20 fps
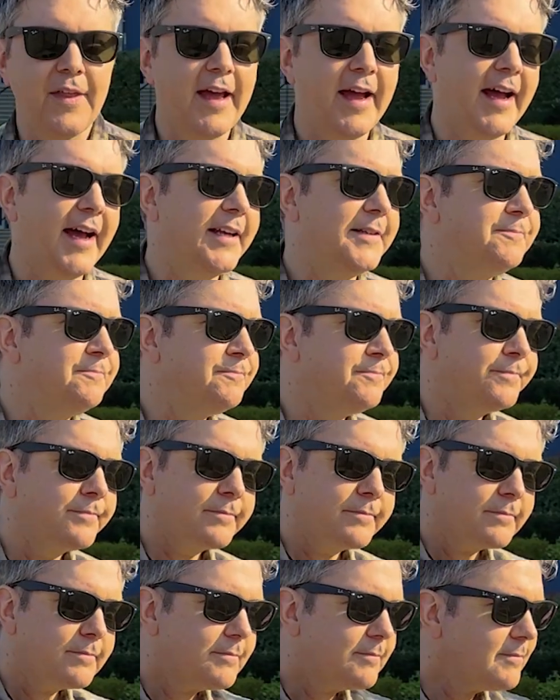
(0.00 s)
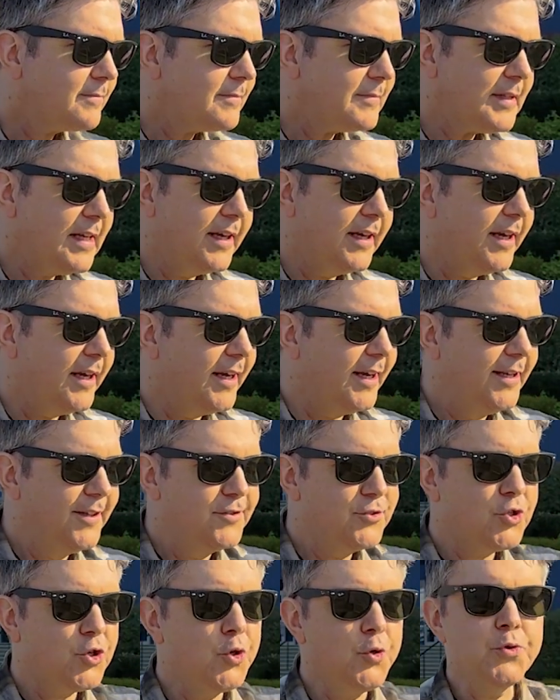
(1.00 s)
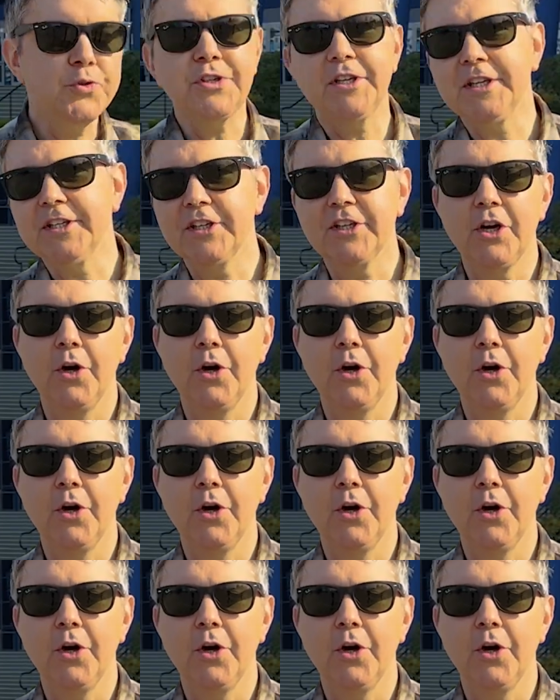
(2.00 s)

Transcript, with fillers: that and choosing to